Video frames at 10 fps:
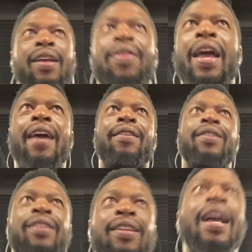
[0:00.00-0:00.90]
that
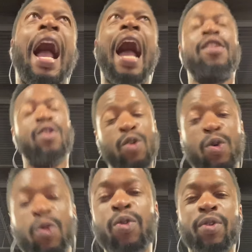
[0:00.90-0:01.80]
I
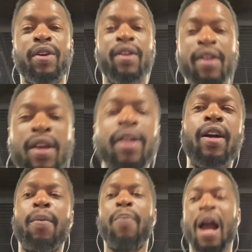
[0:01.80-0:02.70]
knew
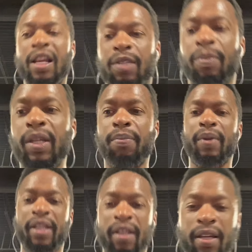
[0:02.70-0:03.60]
could possibly
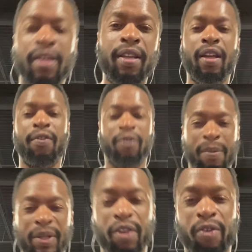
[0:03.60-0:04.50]
be
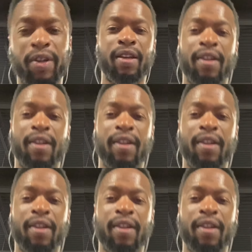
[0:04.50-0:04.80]
inflammatory